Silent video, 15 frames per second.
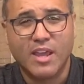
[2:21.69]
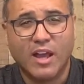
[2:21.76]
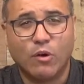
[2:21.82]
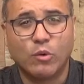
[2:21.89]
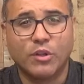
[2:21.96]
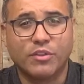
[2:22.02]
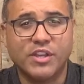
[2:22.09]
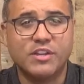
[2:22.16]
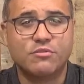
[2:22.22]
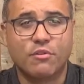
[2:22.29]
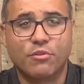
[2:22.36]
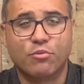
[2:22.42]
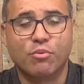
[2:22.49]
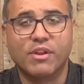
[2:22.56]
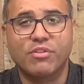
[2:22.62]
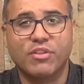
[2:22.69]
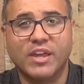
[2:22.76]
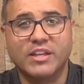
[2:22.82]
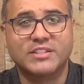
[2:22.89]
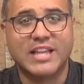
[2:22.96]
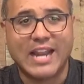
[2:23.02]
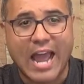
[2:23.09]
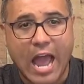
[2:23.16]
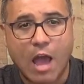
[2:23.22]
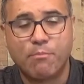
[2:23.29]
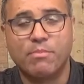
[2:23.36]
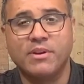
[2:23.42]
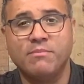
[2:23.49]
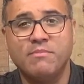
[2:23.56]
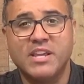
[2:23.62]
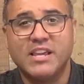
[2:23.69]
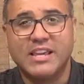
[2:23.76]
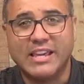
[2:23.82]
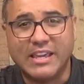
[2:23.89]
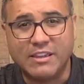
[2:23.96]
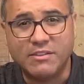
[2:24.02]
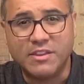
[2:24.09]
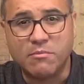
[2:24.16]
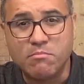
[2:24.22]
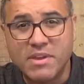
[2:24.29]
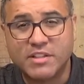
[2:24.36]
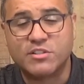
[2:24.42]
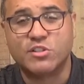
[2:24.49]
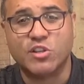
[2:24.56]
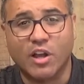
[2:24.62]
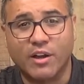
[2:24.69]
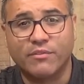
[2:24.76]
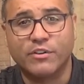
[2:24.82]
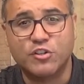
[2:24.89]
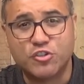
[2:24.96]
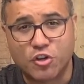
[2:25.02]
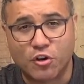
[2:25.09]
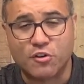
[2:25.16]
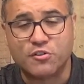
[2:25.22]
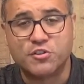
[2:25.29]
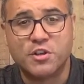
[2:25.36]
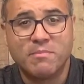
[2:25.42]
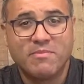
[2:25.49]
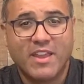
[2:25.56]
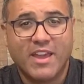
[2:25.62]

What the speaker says: Well, these are three things that happen in the midst of a church,